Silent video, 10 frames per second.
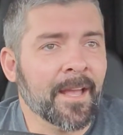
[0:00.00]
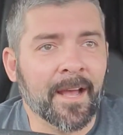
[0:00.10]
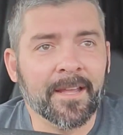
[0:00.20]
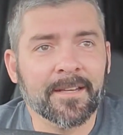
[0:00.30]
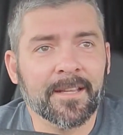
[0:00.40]

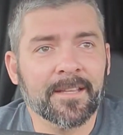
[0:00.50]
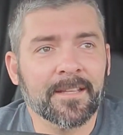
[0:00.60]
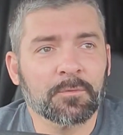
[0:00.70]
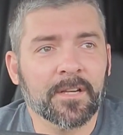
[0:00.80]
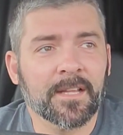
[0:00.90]

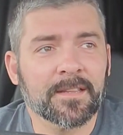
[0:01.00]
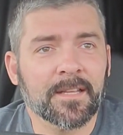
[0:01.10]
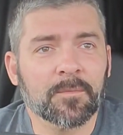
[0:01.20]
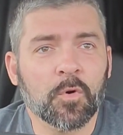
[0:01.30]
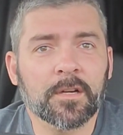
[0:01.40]
I went ahead and
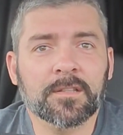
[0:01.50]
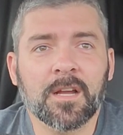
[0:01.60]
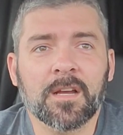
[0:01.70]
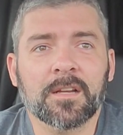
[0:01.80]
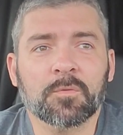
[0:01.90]
let them
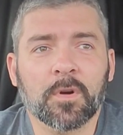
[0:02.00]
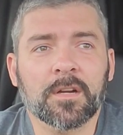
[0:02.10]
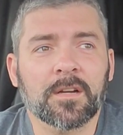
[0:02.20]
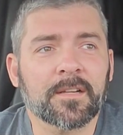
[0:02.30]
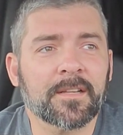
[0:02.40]

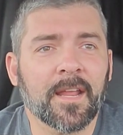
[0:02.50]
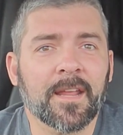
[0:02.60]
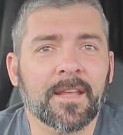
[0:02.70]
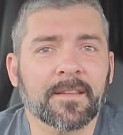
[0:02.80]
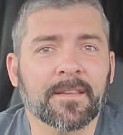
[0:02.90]
work on it,
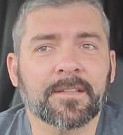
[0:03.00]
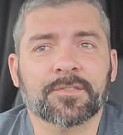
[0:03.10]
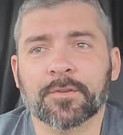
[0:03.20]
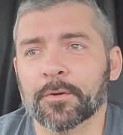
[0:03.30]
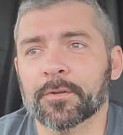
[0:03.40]
and they
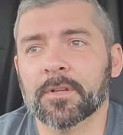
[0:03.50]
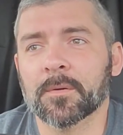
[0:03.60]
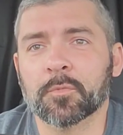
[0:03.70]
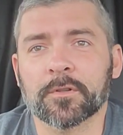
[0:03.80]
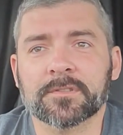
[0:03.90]
screwed it
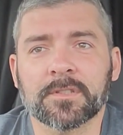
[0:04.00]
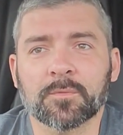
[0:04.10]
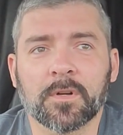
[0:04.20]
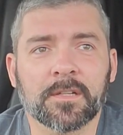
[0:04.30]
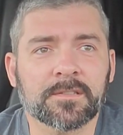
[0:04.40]
up worse than it
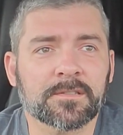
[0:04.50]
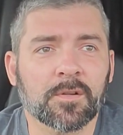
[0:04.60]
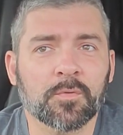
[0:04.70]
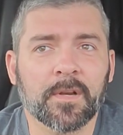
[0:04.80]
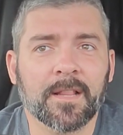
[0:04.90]
was.
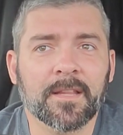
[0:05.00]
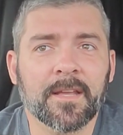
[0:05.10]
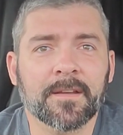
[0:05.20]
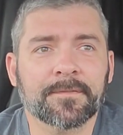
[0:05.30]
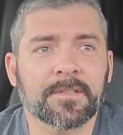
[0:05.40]
So when I
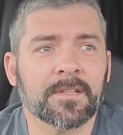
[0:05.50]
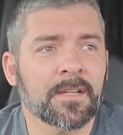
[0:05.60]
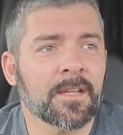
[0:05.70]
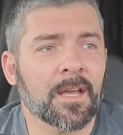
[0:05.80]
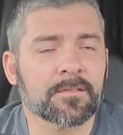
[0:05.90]
left,
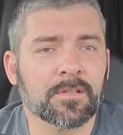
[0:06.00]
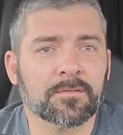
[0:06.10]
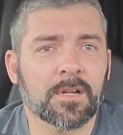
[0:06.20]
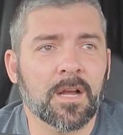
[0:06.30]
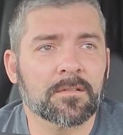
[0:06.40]
I was
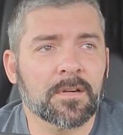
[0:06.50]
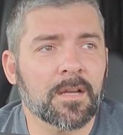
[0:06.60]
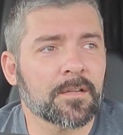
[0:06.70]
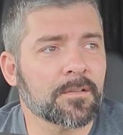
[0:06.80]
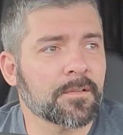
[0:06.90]
going to
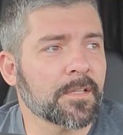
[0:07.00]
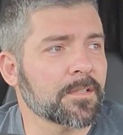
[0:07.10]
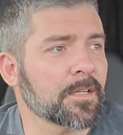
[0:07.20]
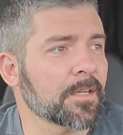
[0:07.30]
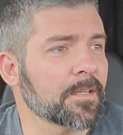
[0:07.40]
Colorado,
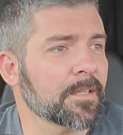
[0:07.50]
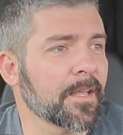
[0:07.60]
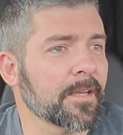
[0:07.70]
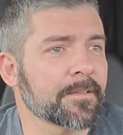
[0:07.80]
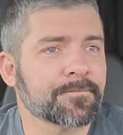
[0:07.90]
and
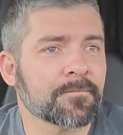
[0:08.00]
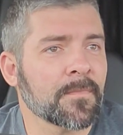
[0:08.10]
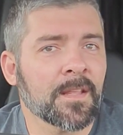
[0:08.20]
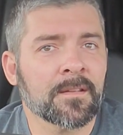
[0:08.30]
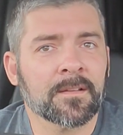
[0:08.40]
yeah,
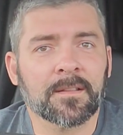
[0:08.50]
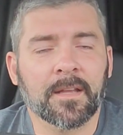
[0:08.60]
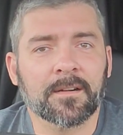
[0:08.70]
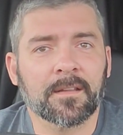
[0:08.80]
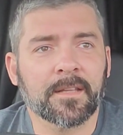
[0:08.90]

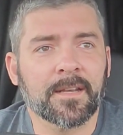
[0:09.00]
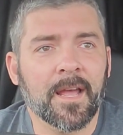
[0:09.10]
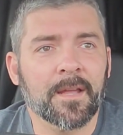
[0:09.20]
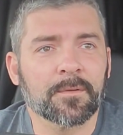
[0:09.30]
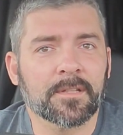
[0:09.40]
later on at
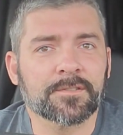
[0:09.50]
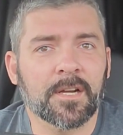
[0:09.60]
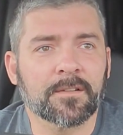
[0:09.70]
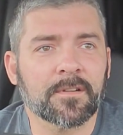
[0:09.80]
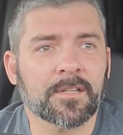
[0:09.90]
night when I was
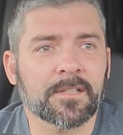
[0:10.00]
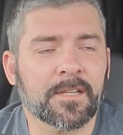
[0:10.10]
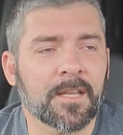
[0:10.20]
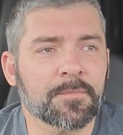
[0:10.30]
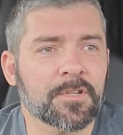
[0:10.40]
trying to run it
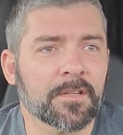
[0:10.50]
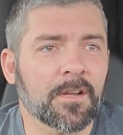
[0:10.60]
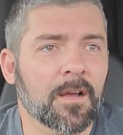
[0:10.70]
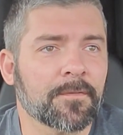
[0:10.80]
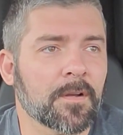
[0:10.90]
kept shutting
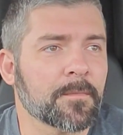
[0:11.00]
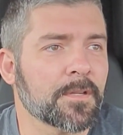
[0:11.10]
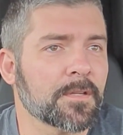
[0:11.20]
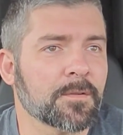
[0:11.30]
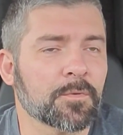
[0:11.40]
off on
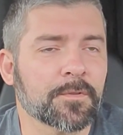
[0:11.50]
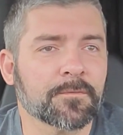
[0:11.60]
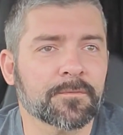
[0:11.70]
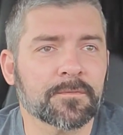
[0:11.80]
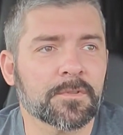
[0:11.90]
me. It
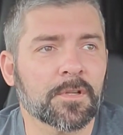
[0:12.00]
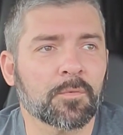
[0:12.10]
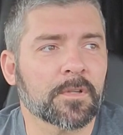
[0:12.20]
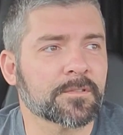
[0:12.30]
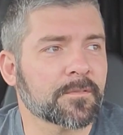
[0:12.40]

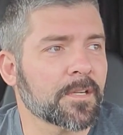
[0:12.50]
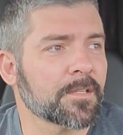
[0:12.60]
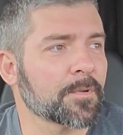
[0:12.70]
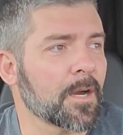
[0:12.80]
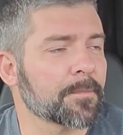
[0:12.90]
wasn't
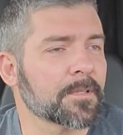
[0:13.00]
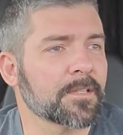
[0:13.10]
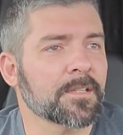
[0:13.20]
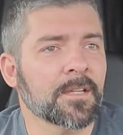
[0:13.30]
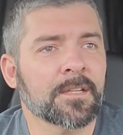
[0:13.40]
running properly.